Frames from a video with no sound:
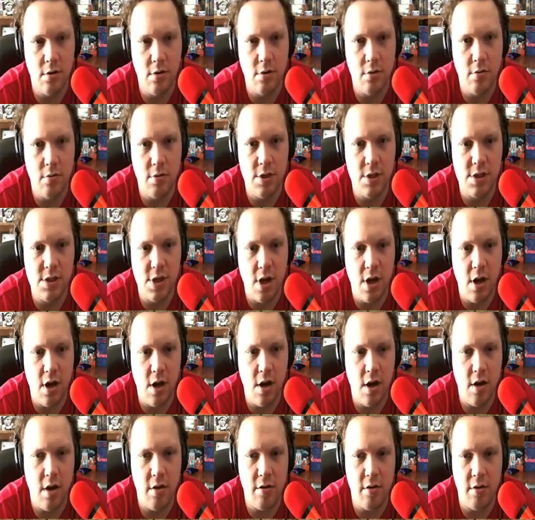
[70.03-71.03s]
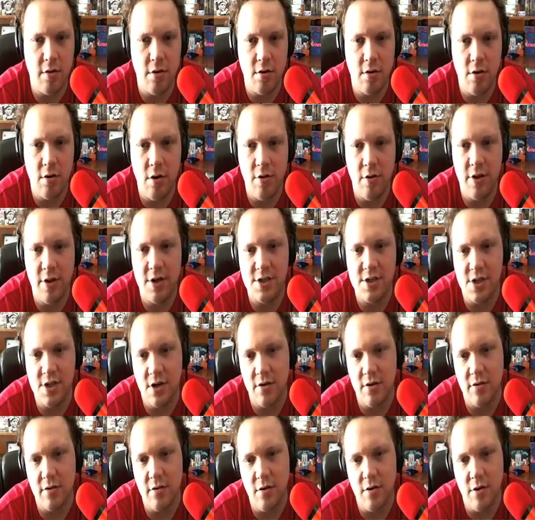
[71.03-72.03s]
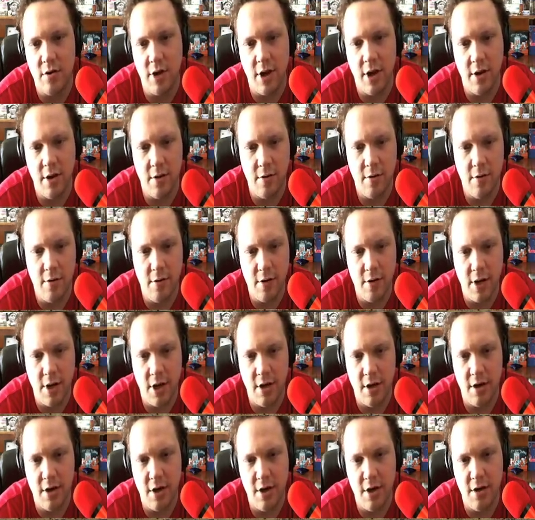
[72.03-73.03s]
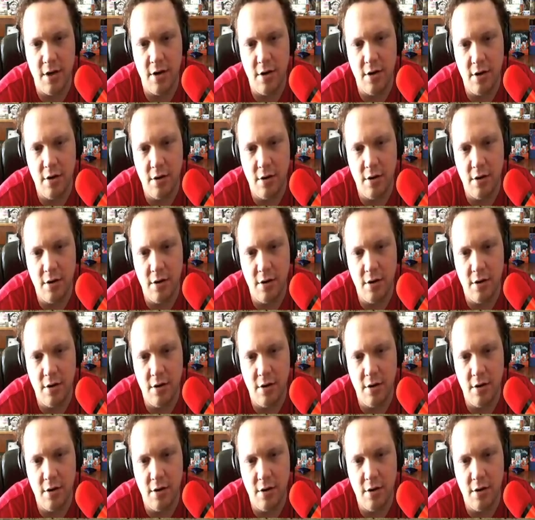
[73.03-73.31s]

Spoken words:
Where's Arthur? Oh, there's Arthur. Okay. Okay, here.